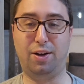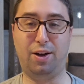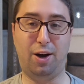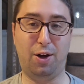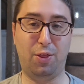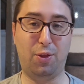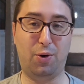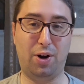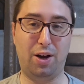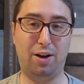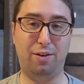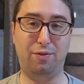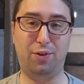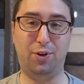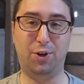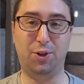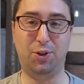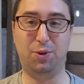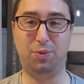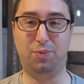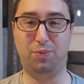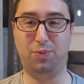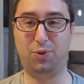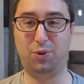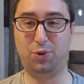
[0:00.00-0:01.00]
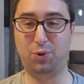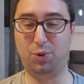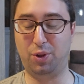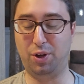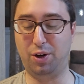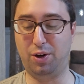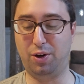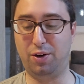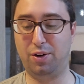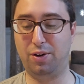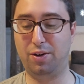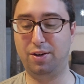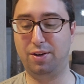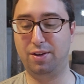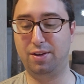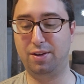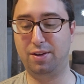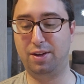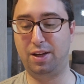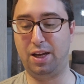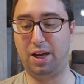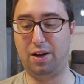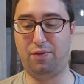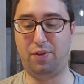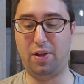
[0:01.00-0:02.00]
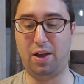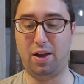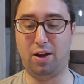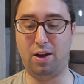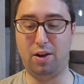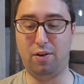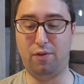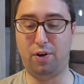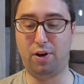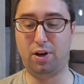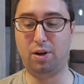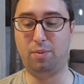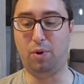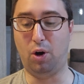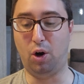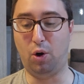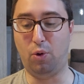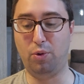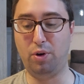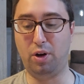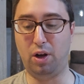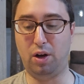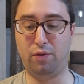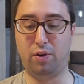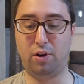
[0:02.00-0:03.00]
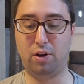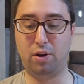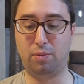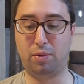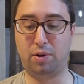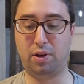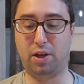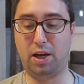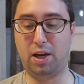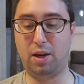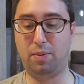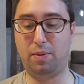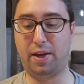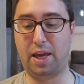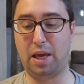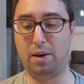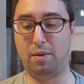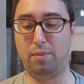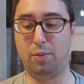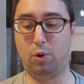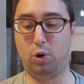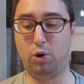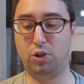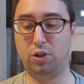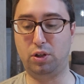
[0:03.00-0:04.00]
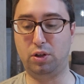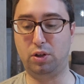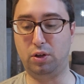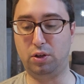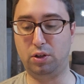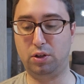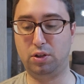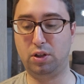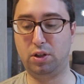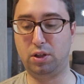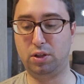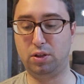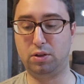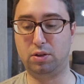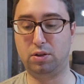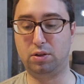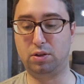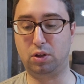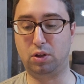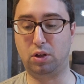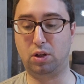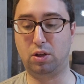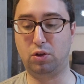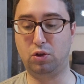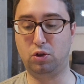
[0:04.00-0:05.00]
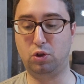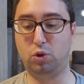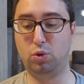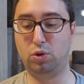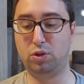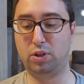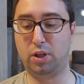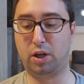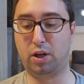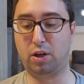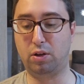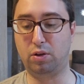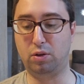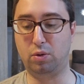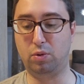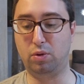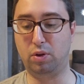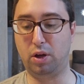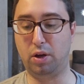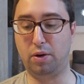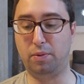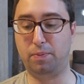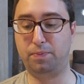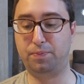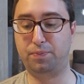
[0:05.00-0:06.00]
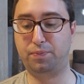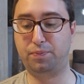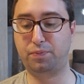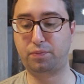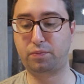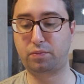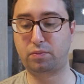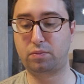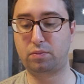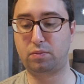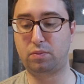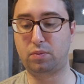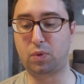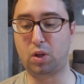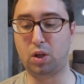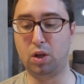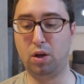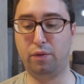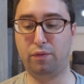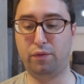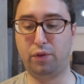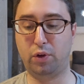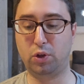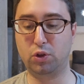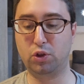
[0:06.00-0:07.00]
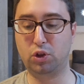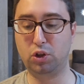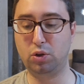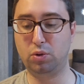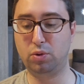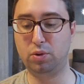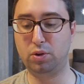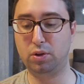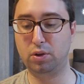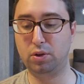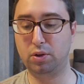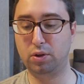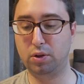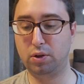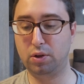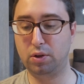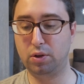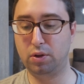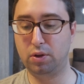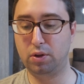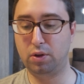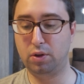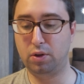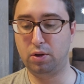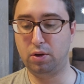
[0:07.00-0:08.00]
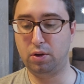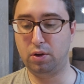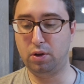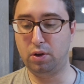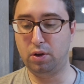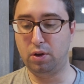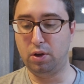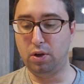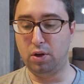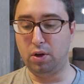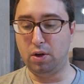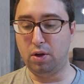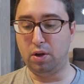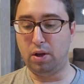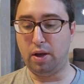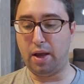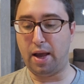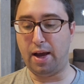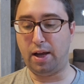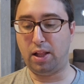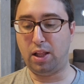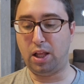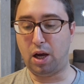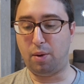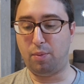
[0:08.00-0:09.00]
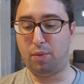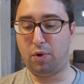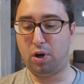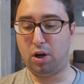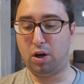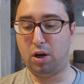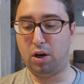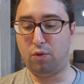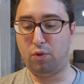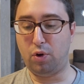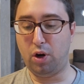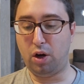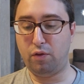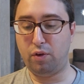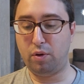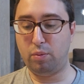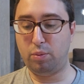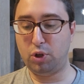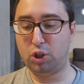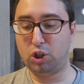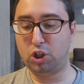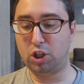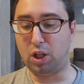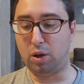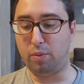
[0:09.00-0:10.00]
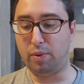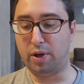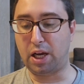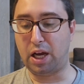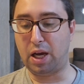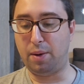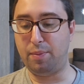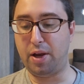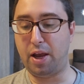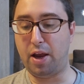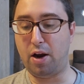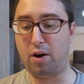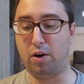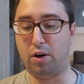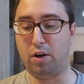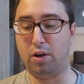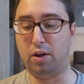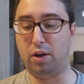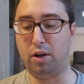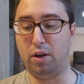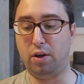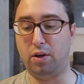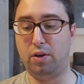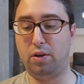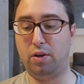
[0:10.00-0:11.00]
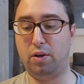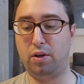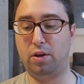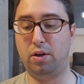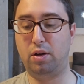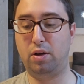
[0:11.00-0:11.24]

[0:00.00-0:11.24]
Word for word: other Avadim to their, if they Avadim own Avadim kainim, they can't be to their sons. It's only Jews that could do that, a full Jew. El Amara Rava Bishlam Erchin.